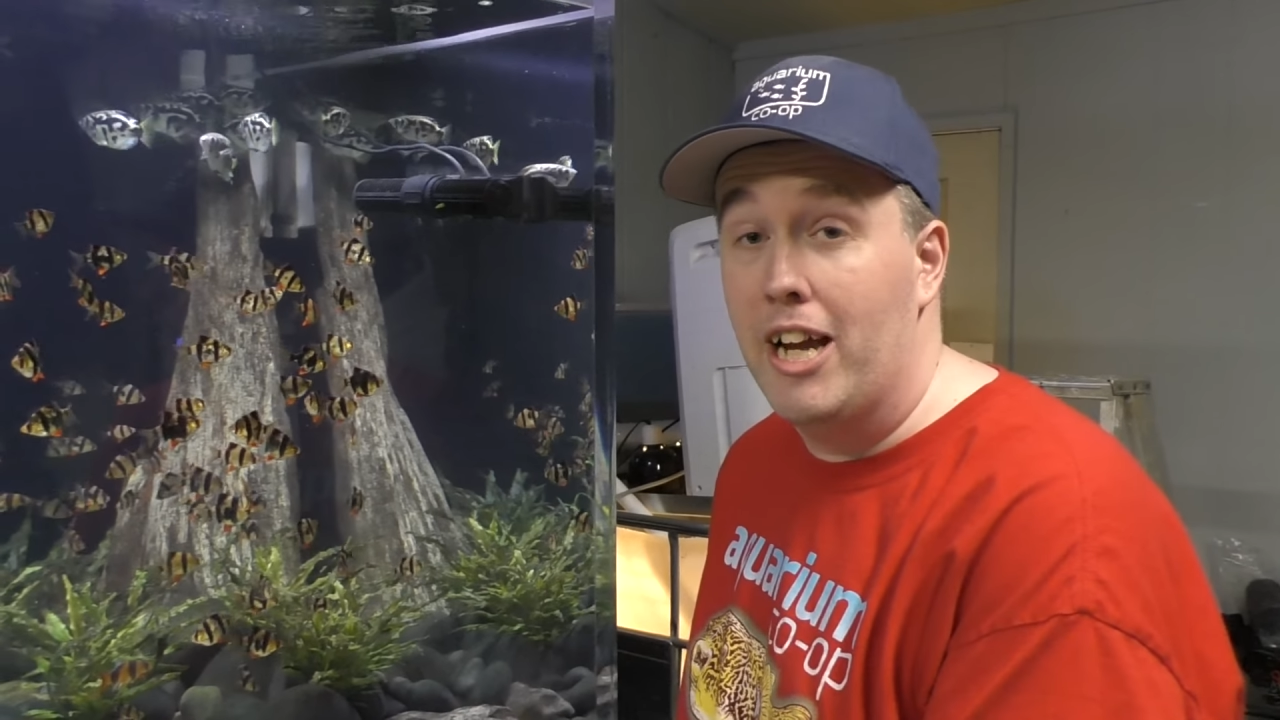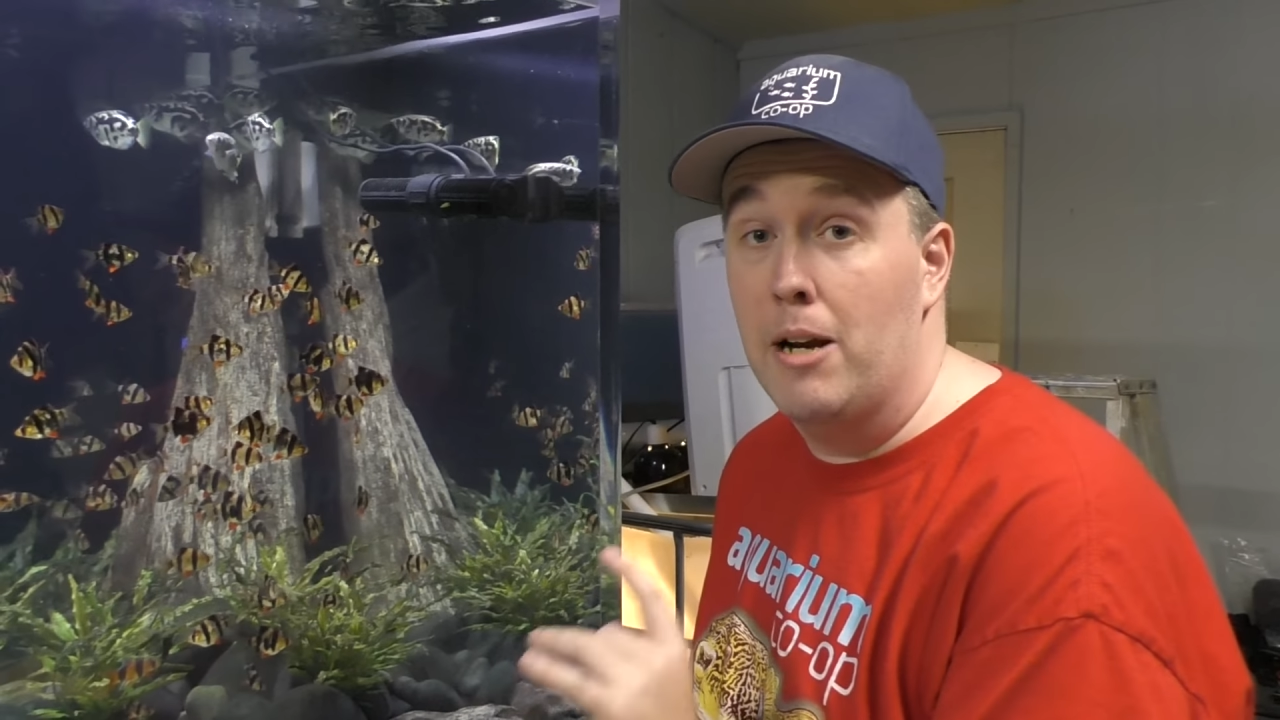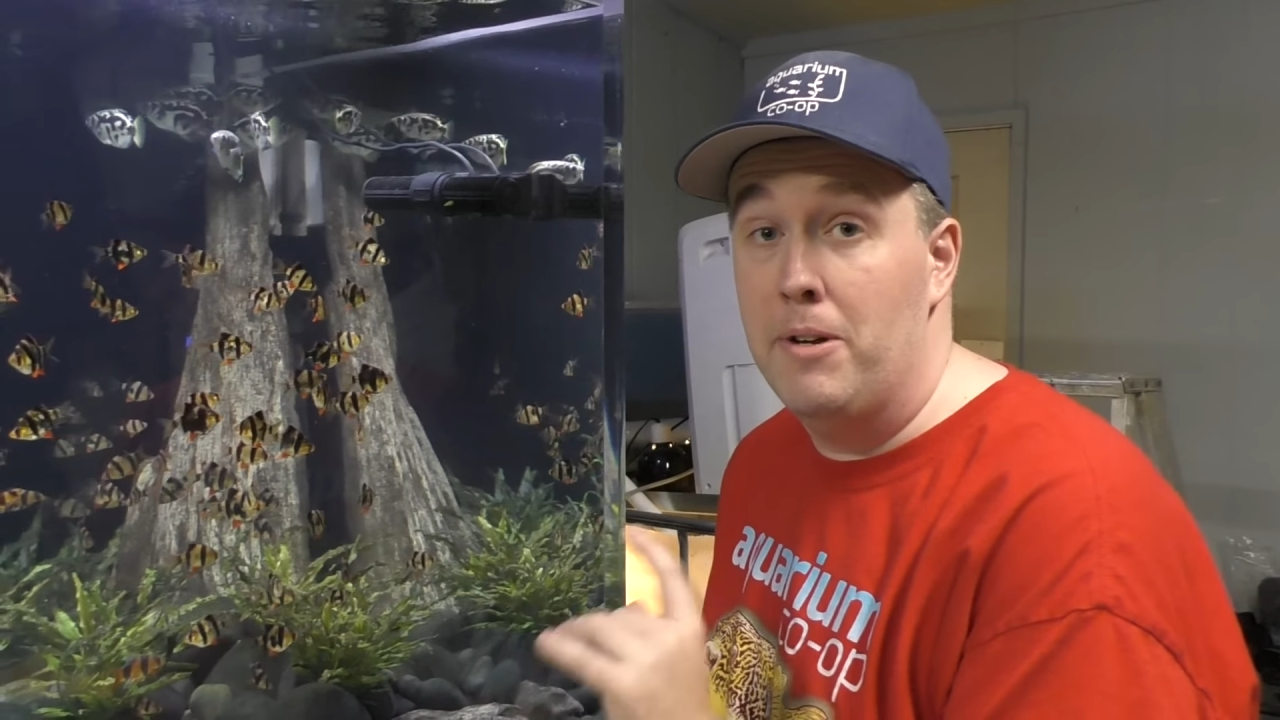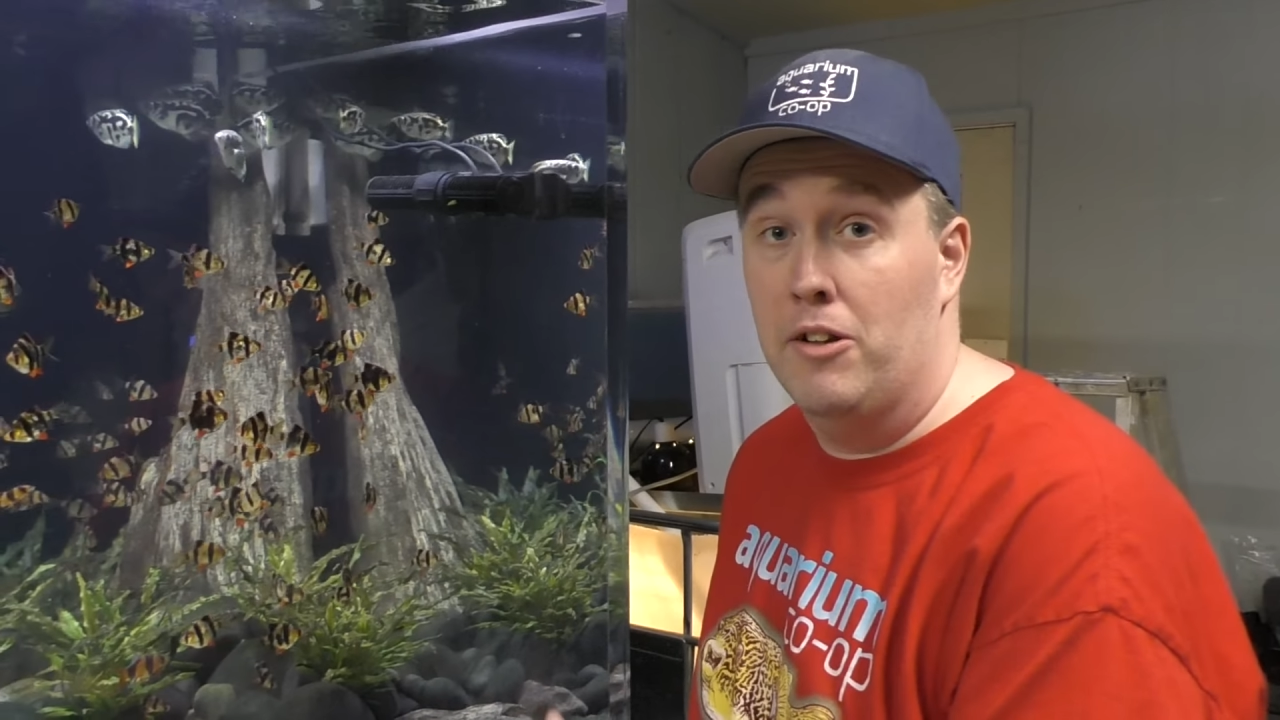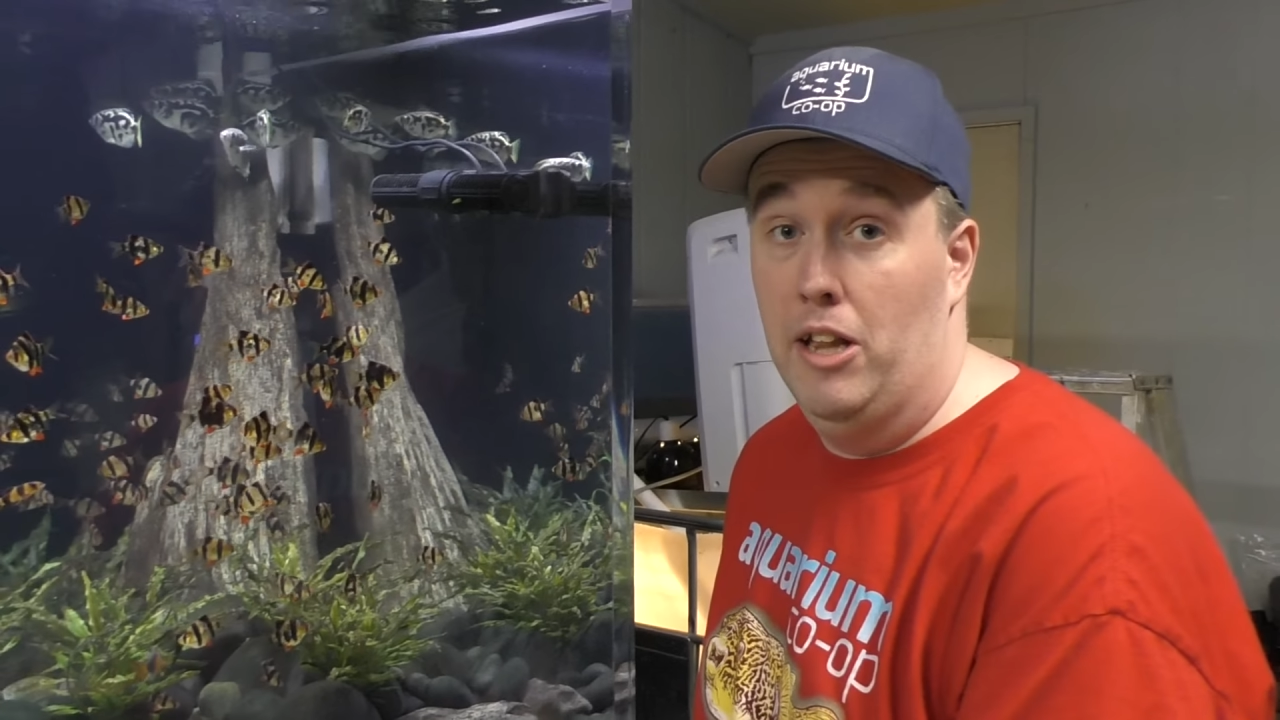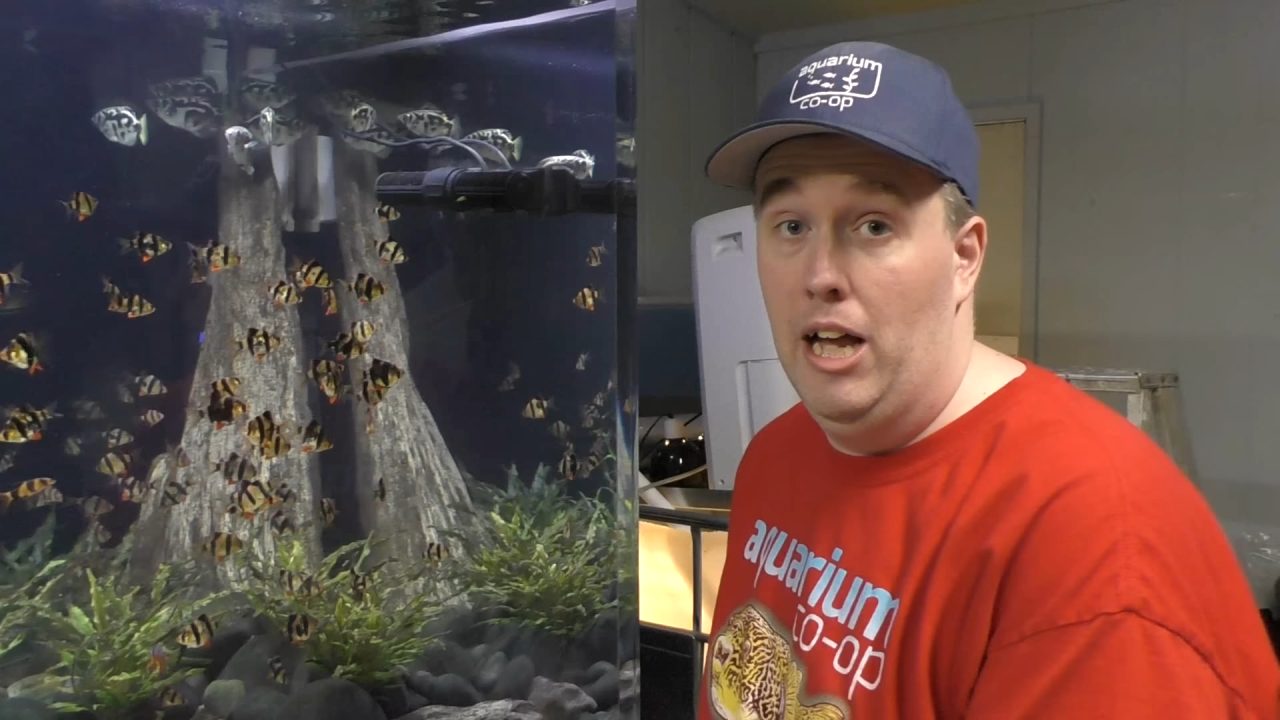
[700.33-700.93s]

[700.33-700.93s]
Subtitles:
got to be able to